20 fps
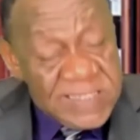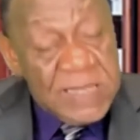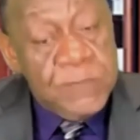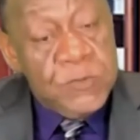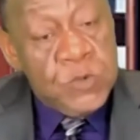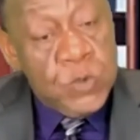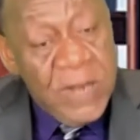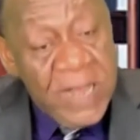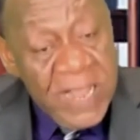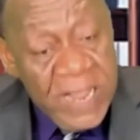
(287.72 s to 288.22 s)

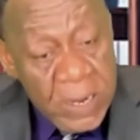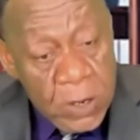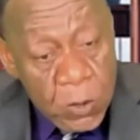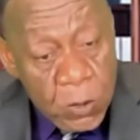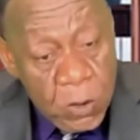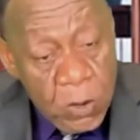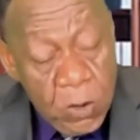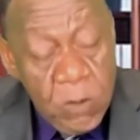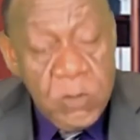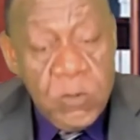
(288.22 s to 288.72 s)
to lay
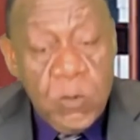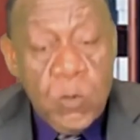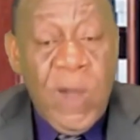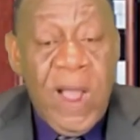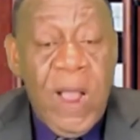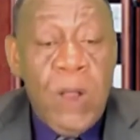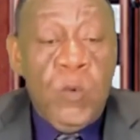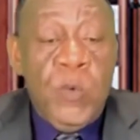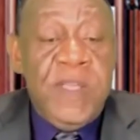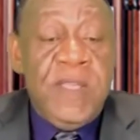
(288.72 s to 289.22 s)
low
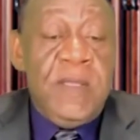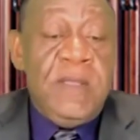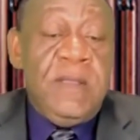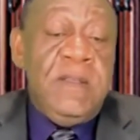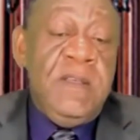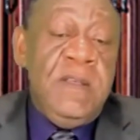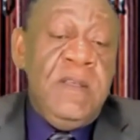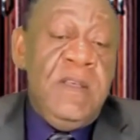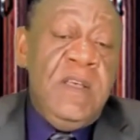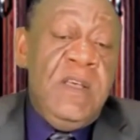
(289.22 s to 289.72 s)
while we
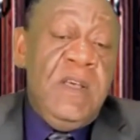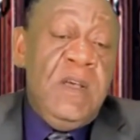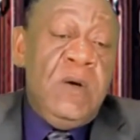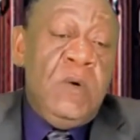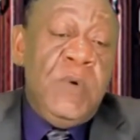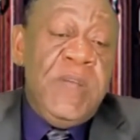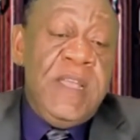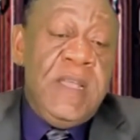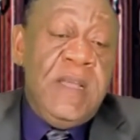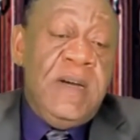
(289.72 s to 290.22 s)

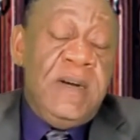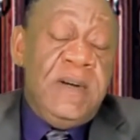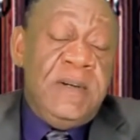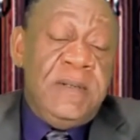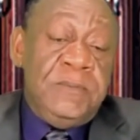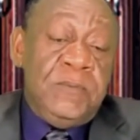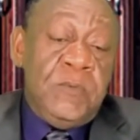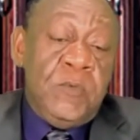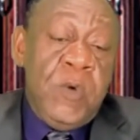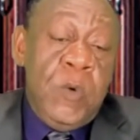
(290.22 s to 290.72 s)

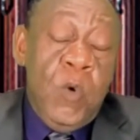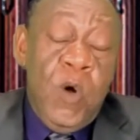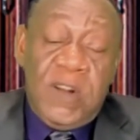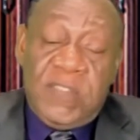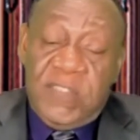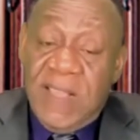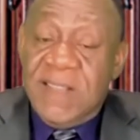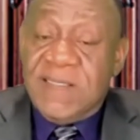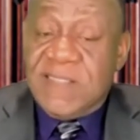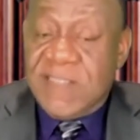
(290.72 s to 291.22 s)

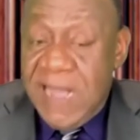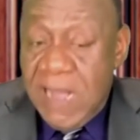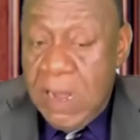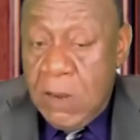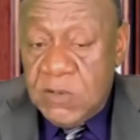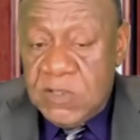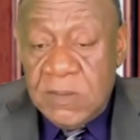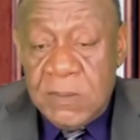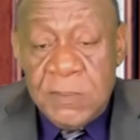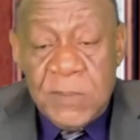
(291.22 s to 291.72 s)
worked things
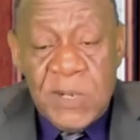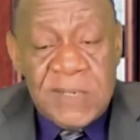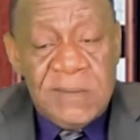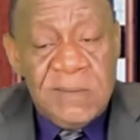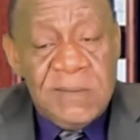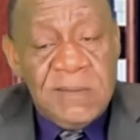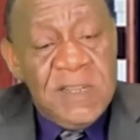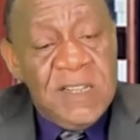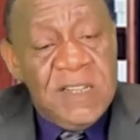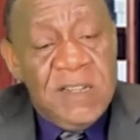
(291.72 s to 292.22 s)
out. But
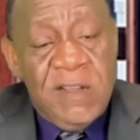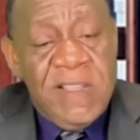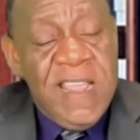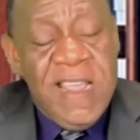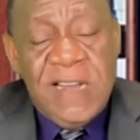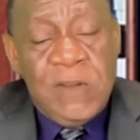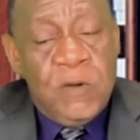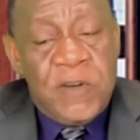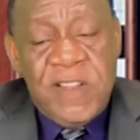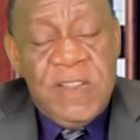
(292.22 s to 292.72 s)
he
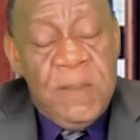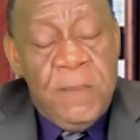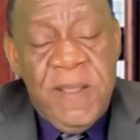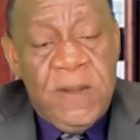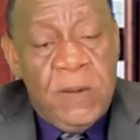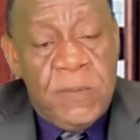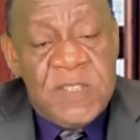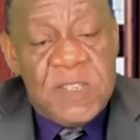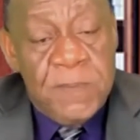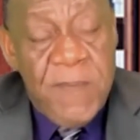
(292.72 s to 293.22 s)
had already made
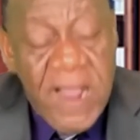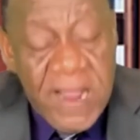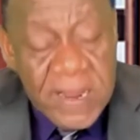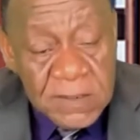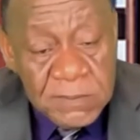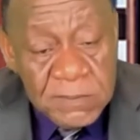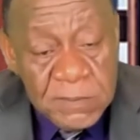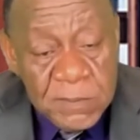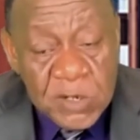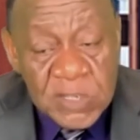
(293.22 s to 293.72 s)
up his mind,
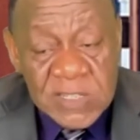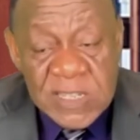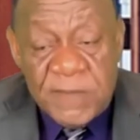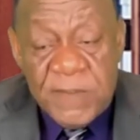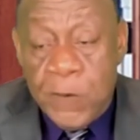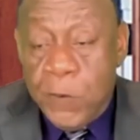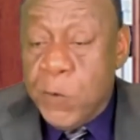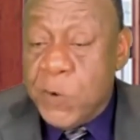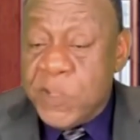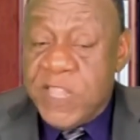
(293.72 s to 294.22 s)
because
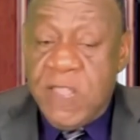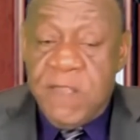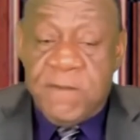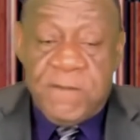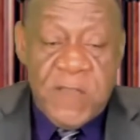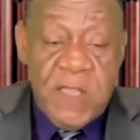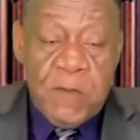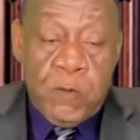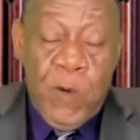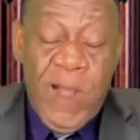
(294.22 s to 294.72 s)

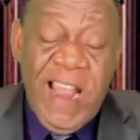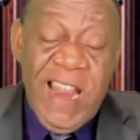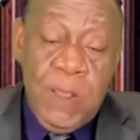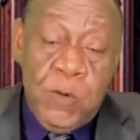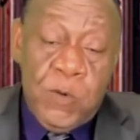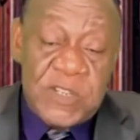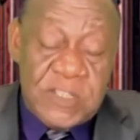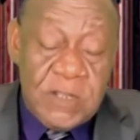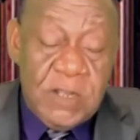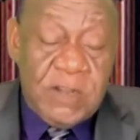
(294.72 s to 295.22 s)
while he
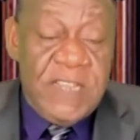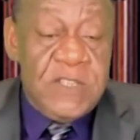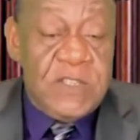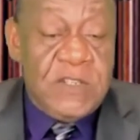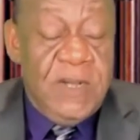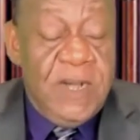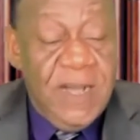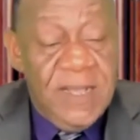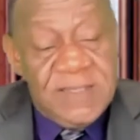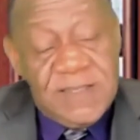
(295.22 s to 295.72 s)
was talking
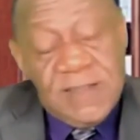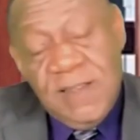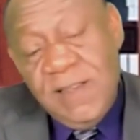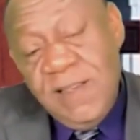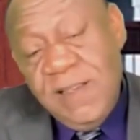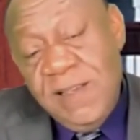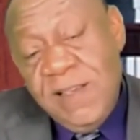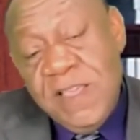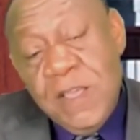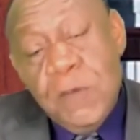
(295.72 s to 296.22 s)
to us,
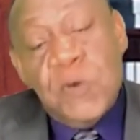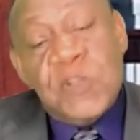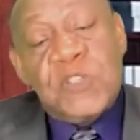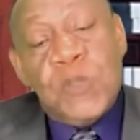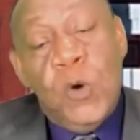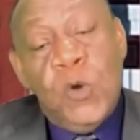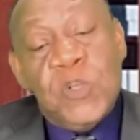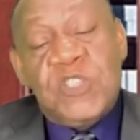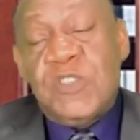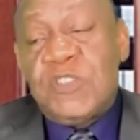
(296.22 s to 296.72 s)
he was
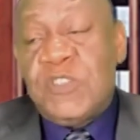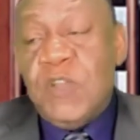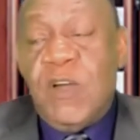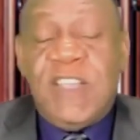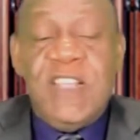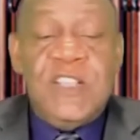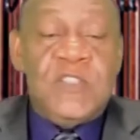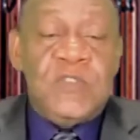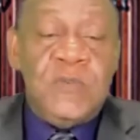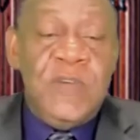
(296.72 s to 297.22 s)
also
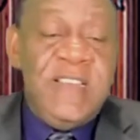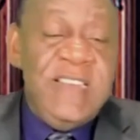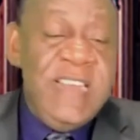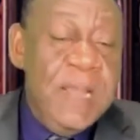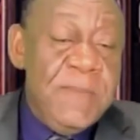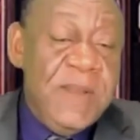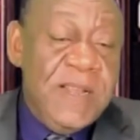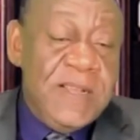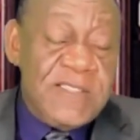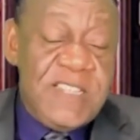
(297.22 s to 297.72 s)
talking to
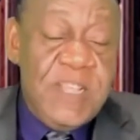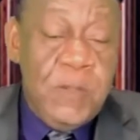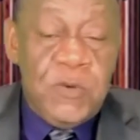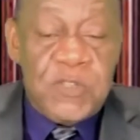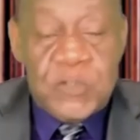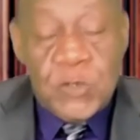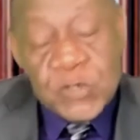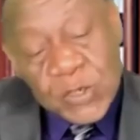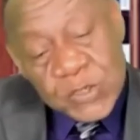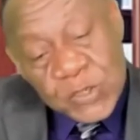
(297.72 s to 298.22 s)
enablers. He
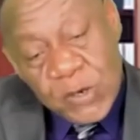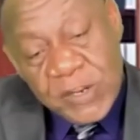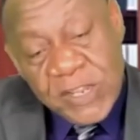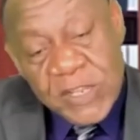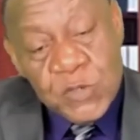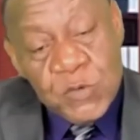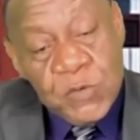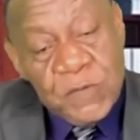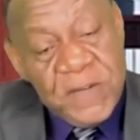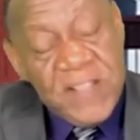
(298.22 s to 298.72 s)
was also
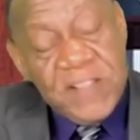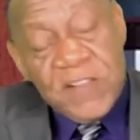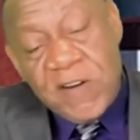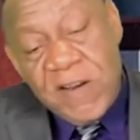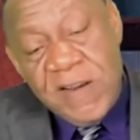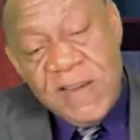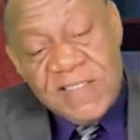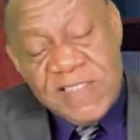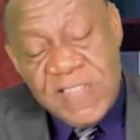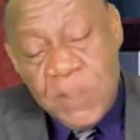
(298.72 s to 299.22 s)
talking to
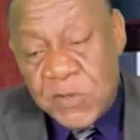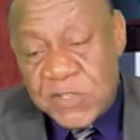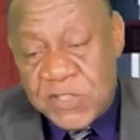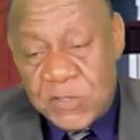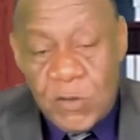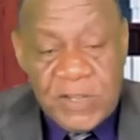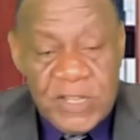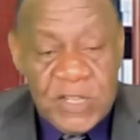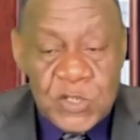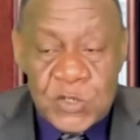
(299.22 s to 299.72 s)
federalists. He was
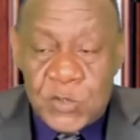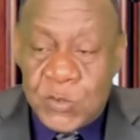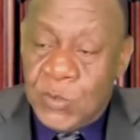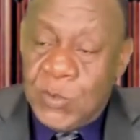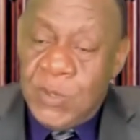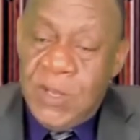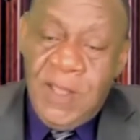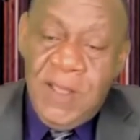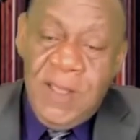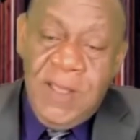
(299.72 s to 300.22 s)
talking
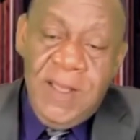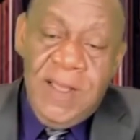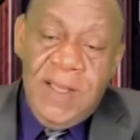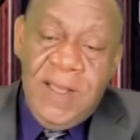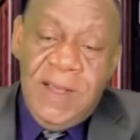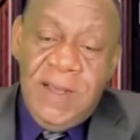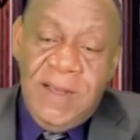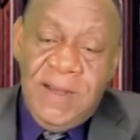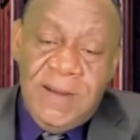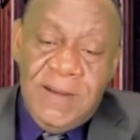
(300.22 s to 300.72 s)
to
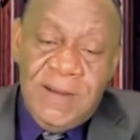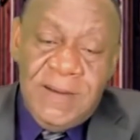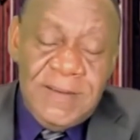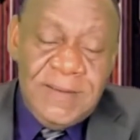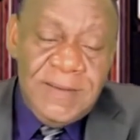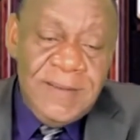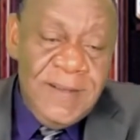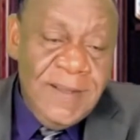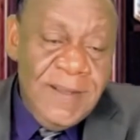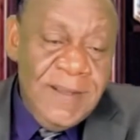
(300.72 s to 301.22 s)

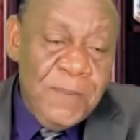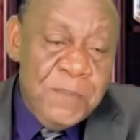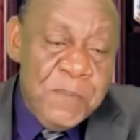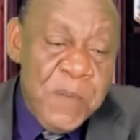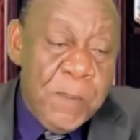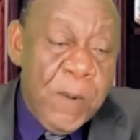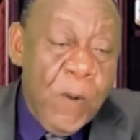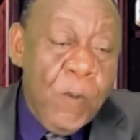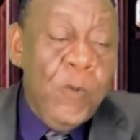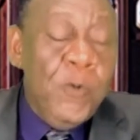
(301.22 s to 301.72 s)

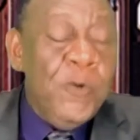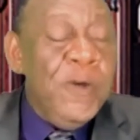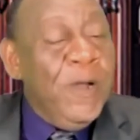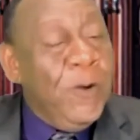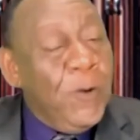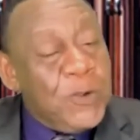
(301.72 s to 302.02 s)
people who were